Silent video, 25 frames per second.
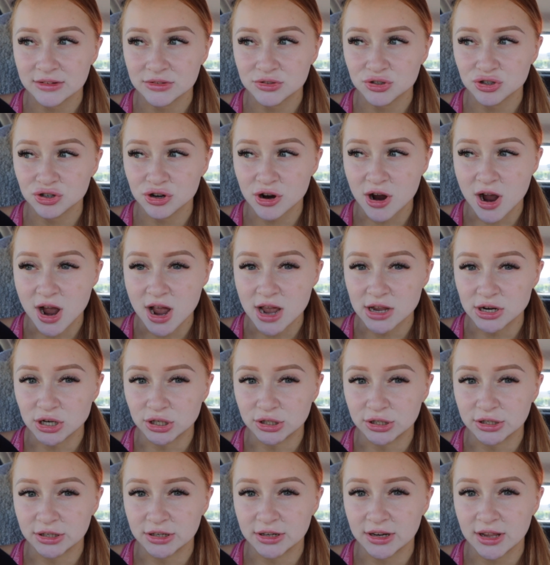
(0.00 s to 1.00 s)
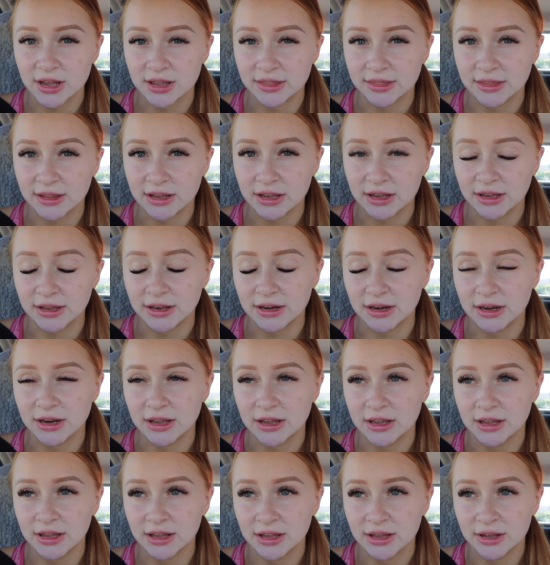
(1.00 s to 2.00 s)
try it on, and
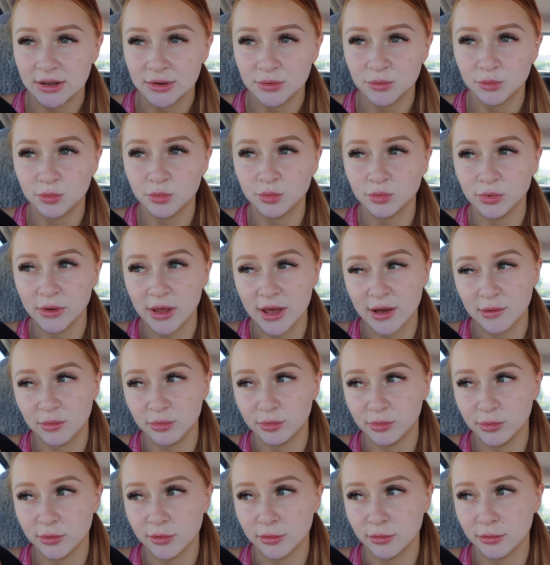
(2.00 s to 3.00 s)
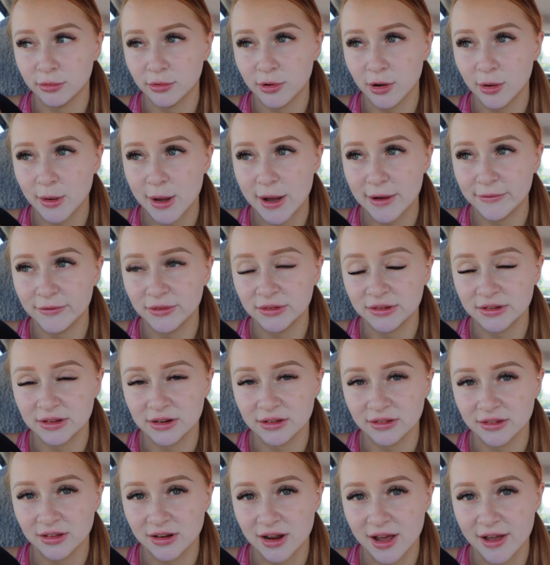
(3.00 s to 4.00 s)
then yeah, we'll go out for
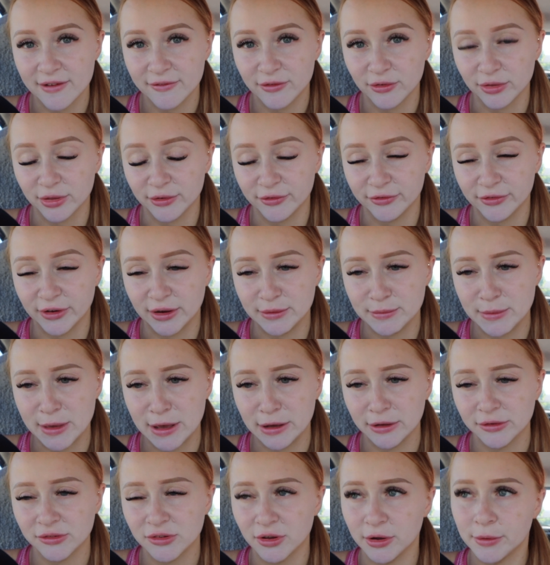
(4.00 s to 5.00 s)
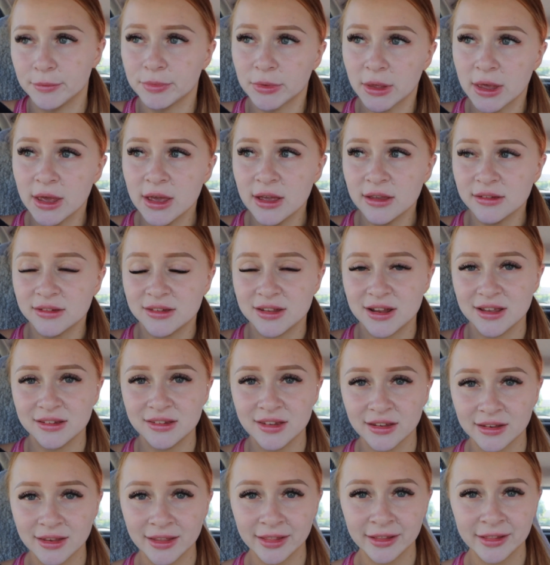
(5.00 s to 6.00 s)
dinner tonight for the free meal. So today's
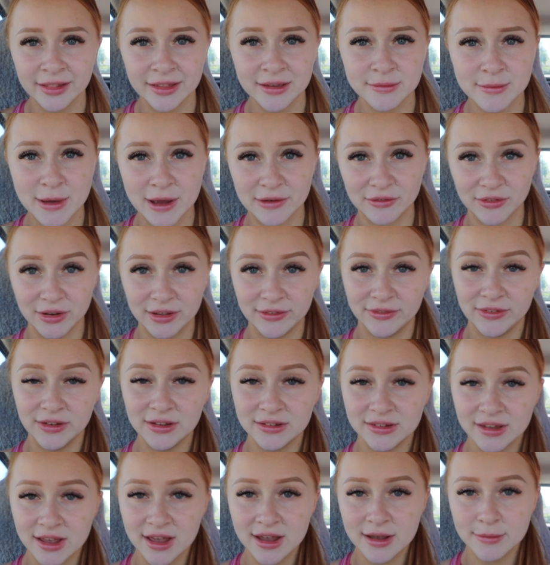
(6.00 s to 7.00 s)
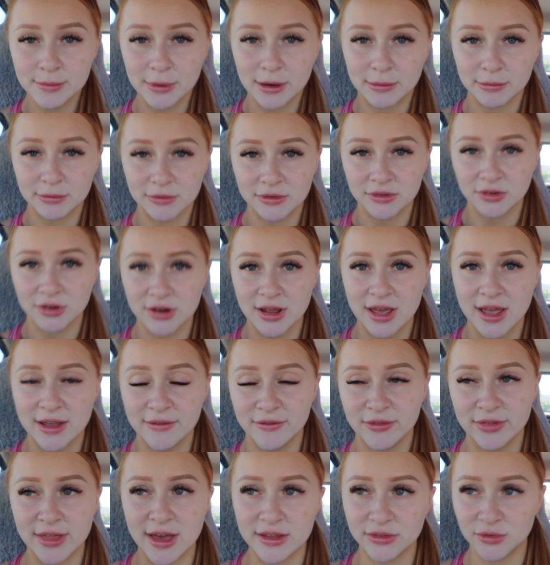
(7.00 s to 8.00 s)
technically my refeed day, but I'm just going to
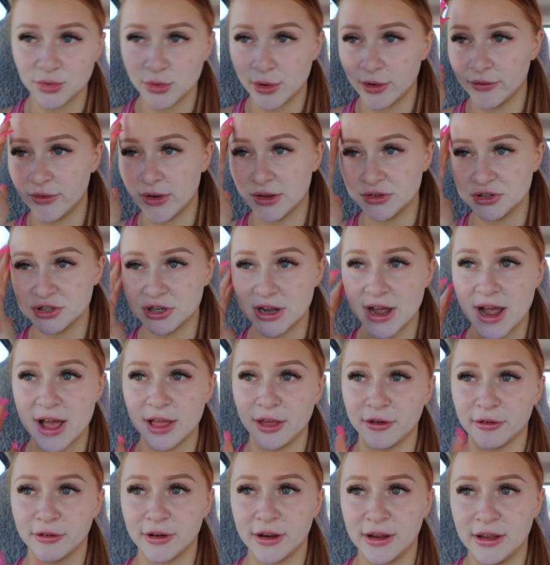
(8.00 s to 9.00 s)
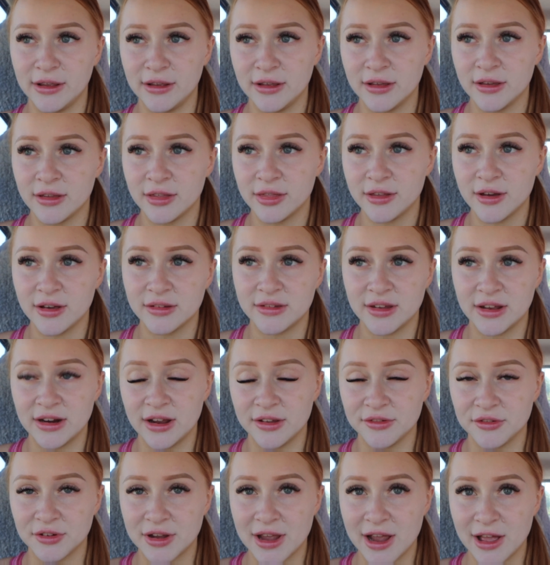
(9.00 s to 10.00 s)
aim for that 1200 calorie,
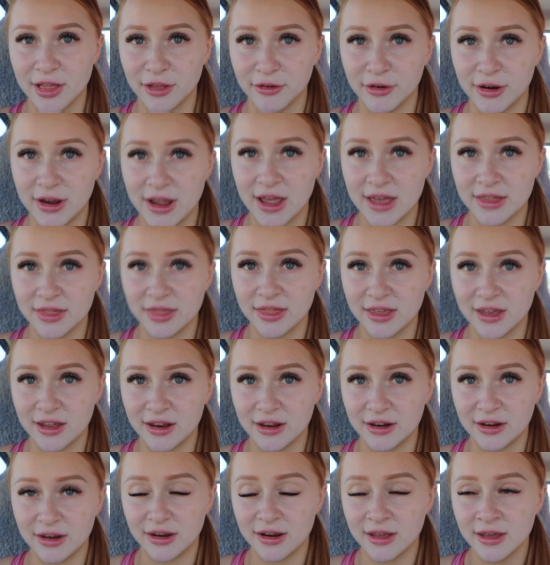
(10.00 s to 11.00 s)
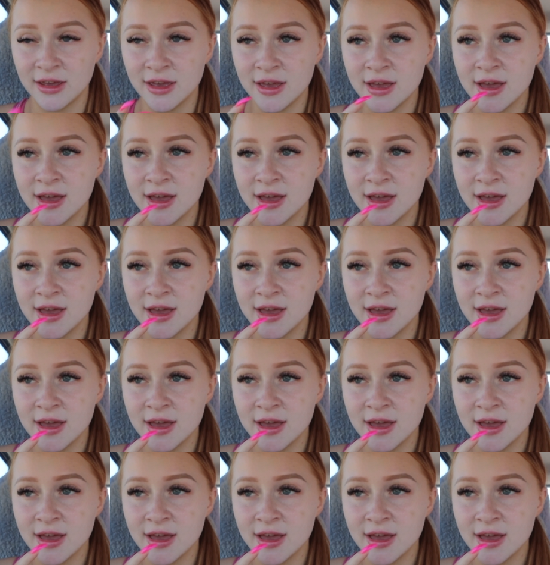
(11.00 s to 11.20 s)
1300 calorie, and then